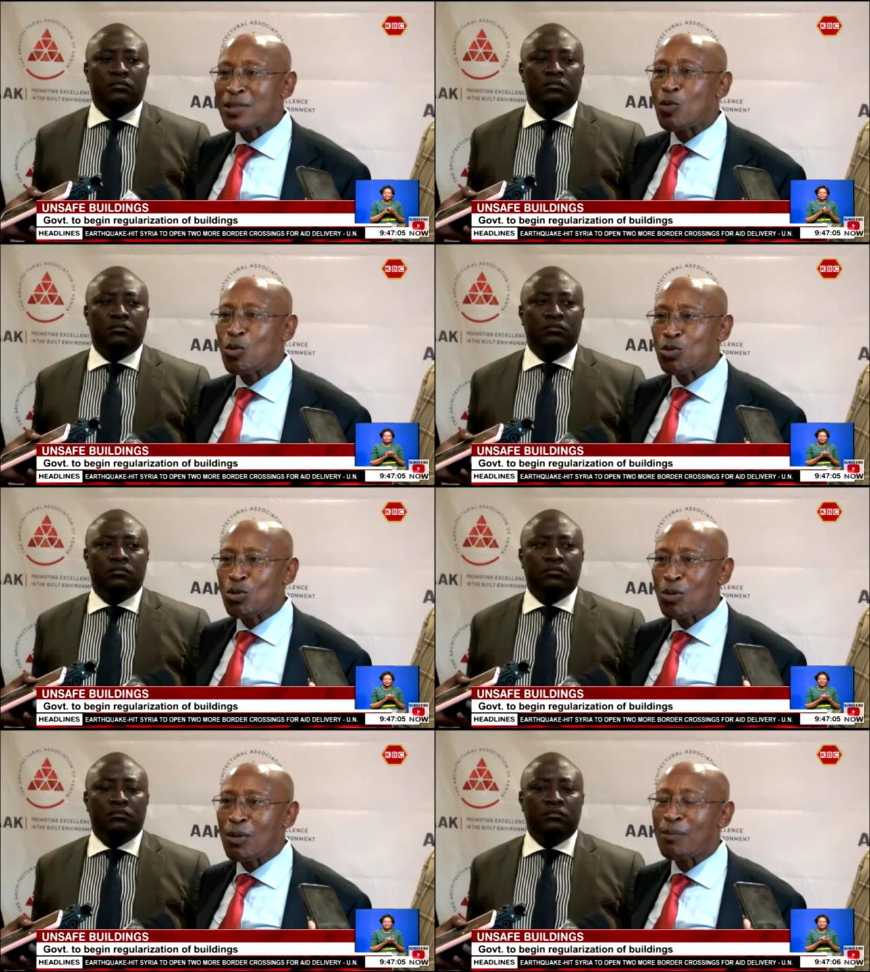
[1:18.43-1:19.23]
Speaker 1: Must
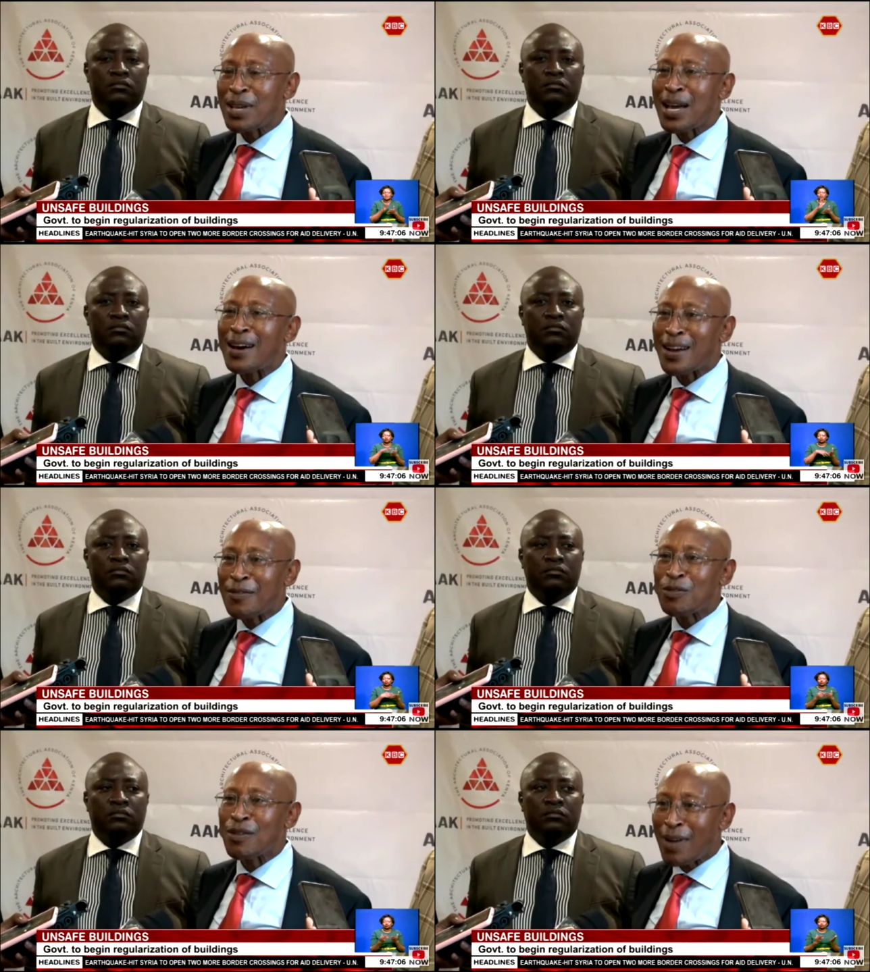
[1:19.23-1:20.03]
also be
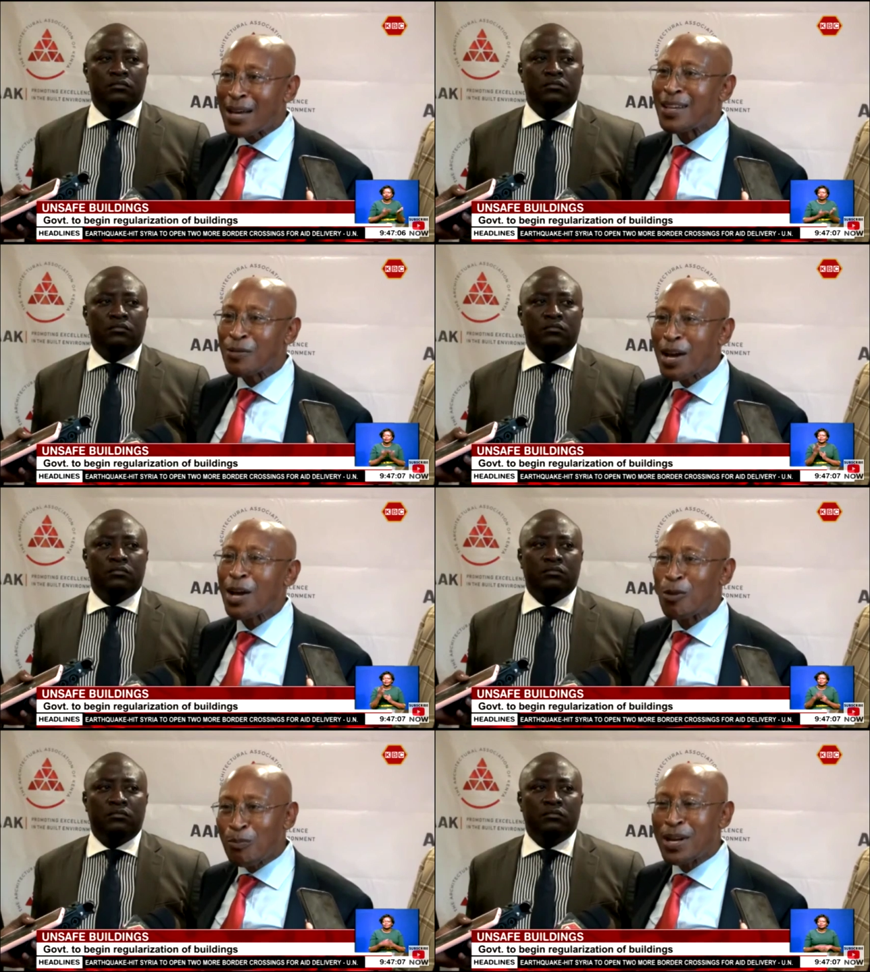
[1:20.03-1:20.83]
arrived to the fact
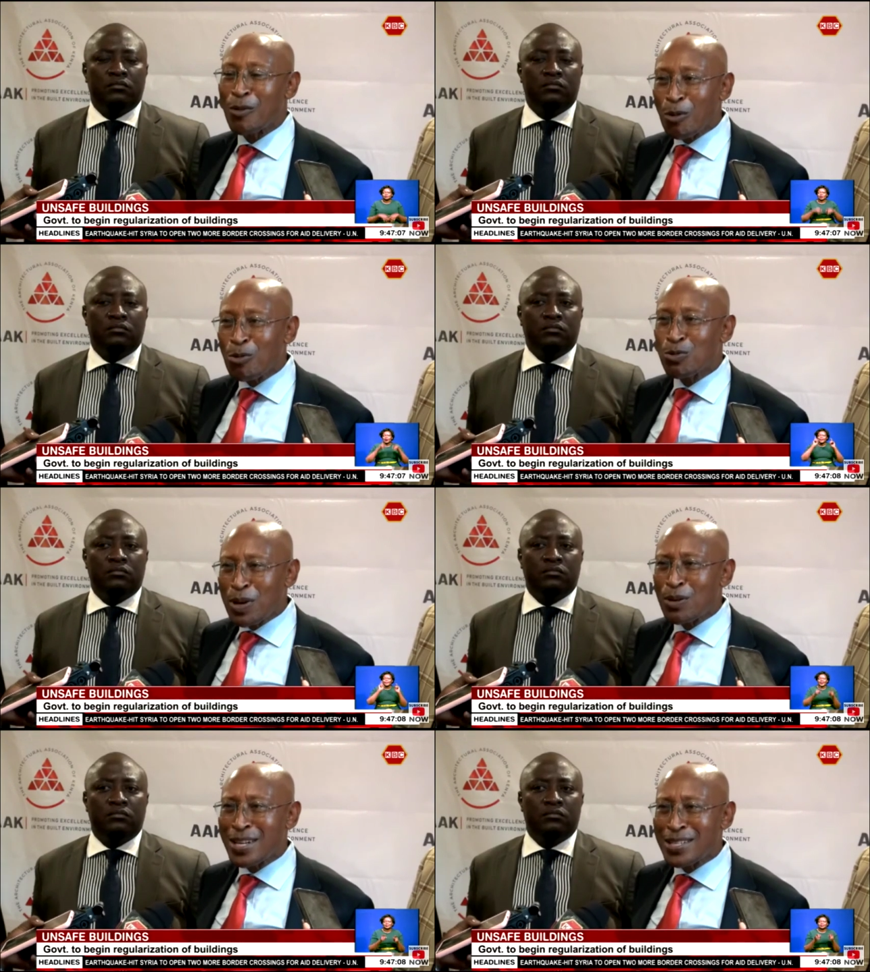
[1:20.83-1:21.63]
that we cannot bring all
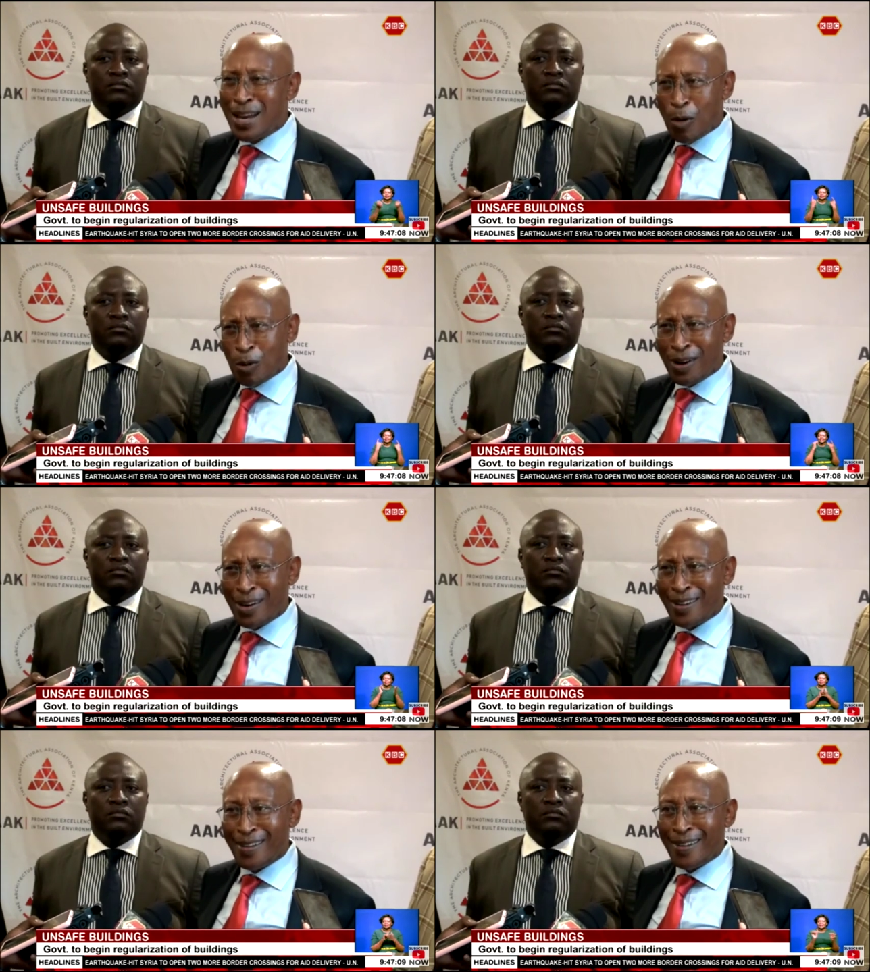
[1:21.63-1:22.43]
those buildings down.
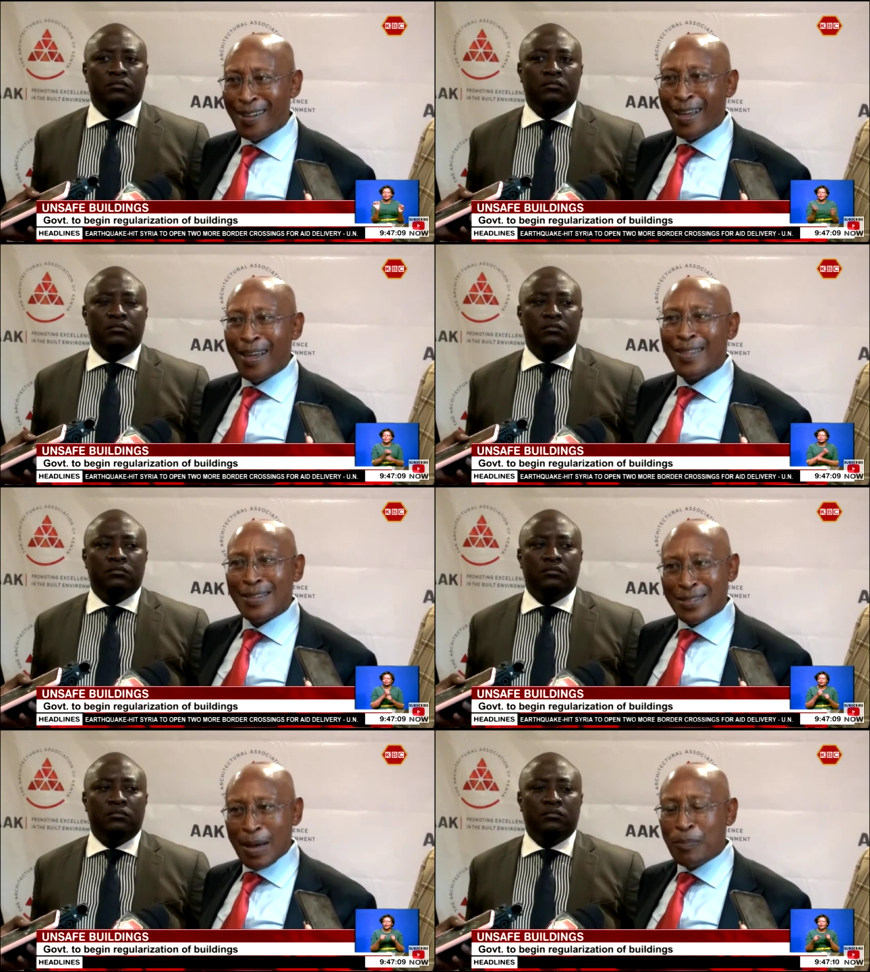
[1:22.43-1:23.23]

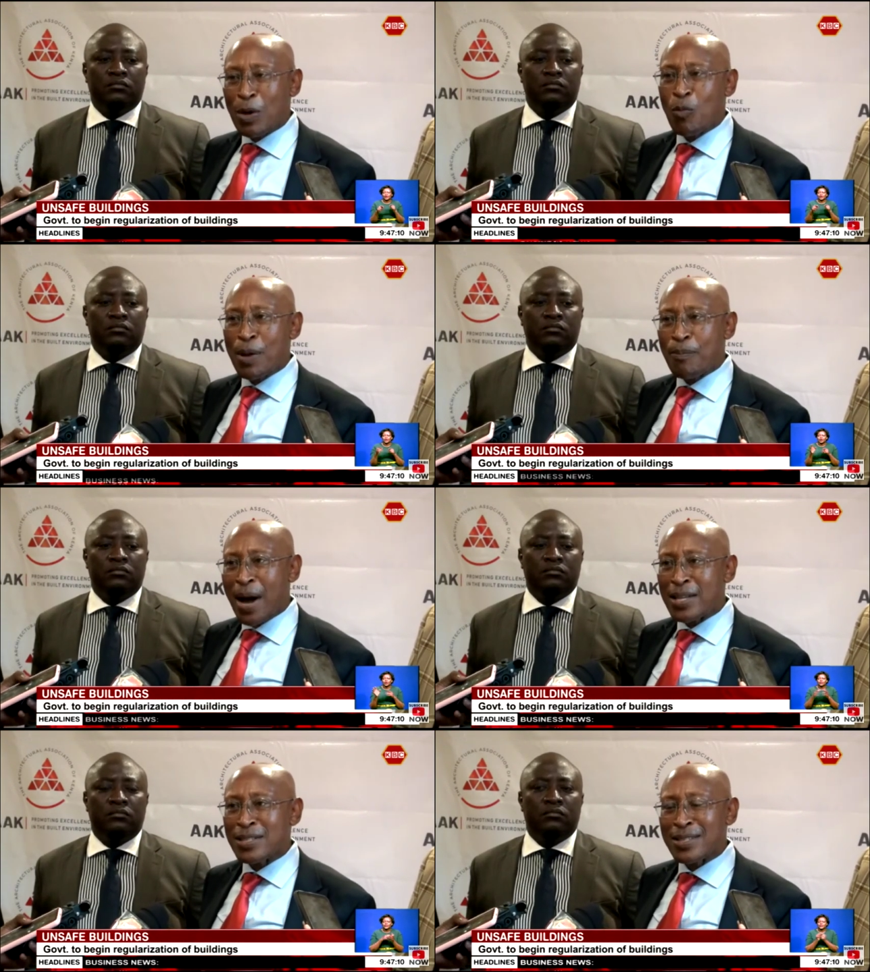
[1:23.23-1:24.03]
Something
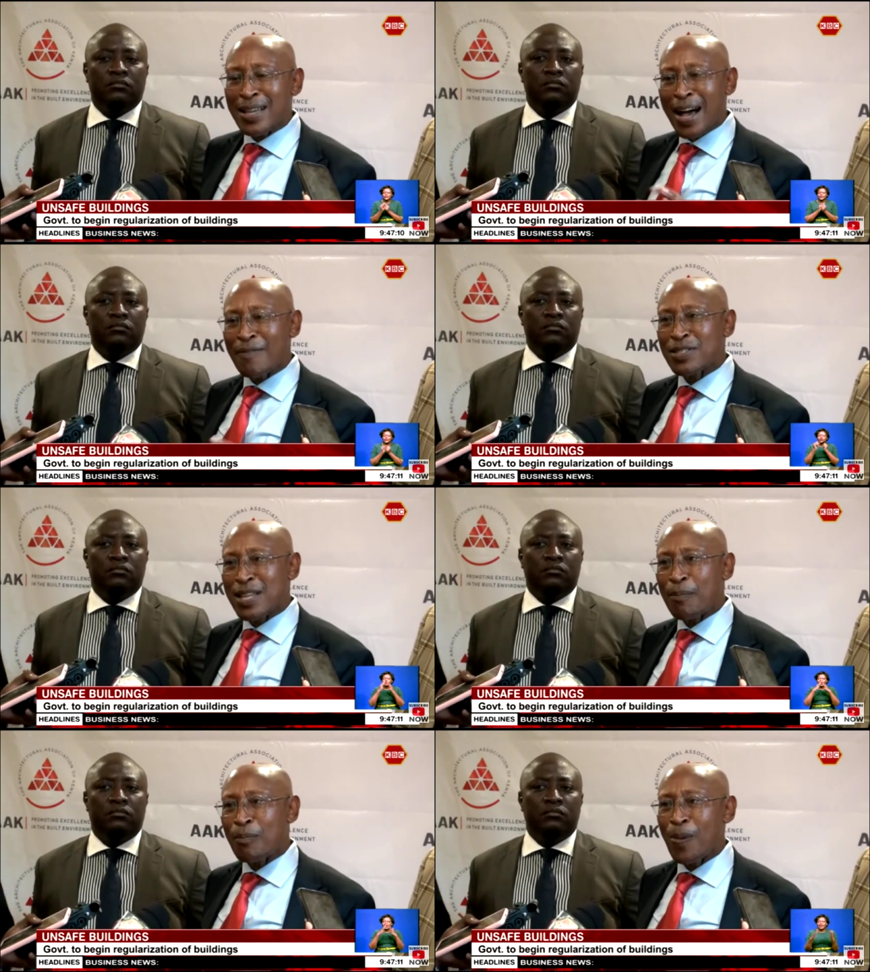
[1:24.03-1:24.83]
we must
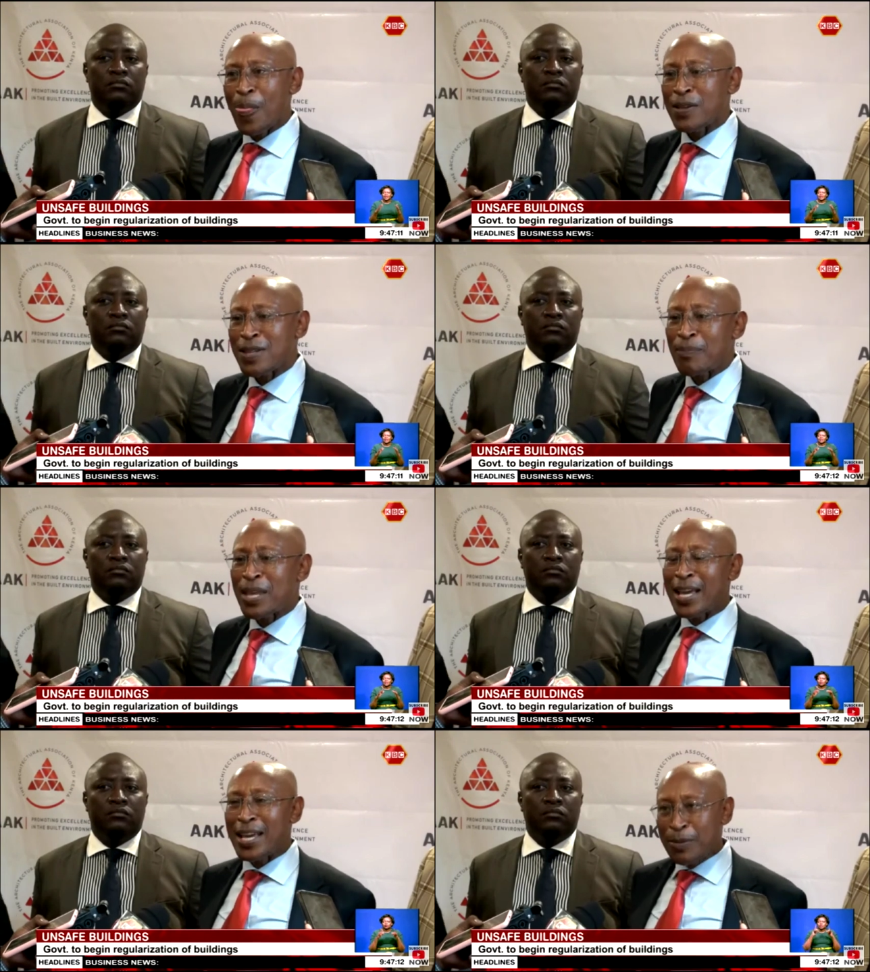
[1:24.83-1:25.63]
have some
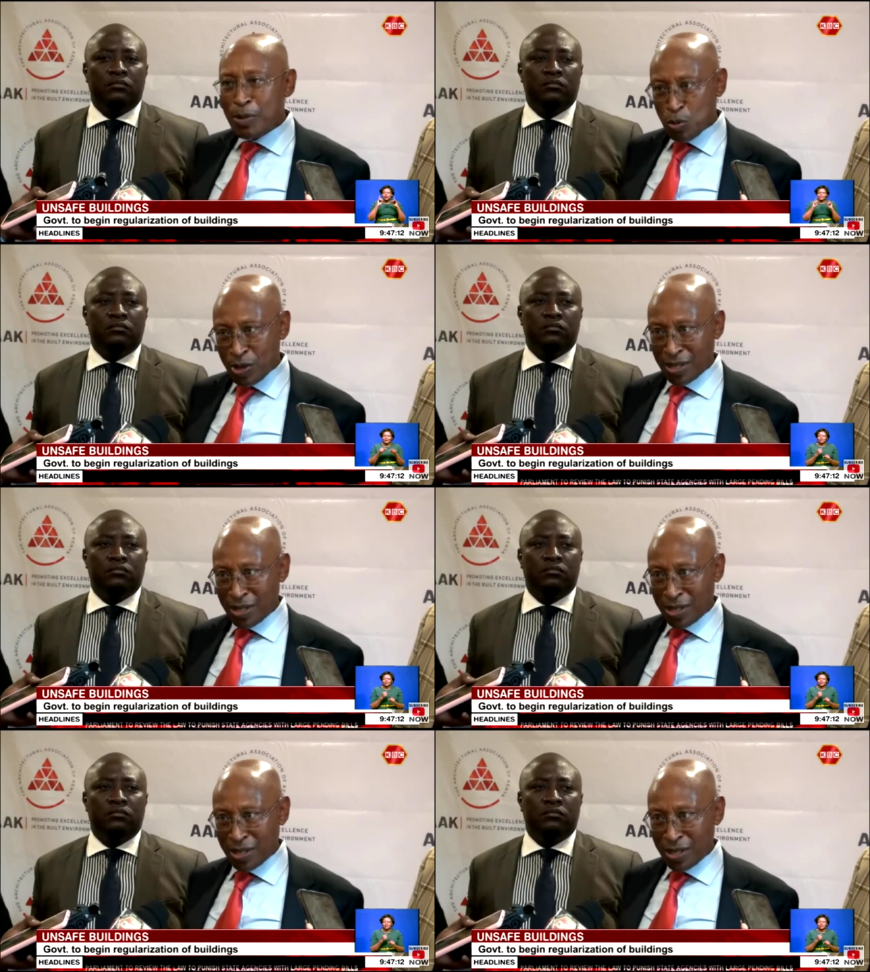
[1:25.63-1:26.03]
something in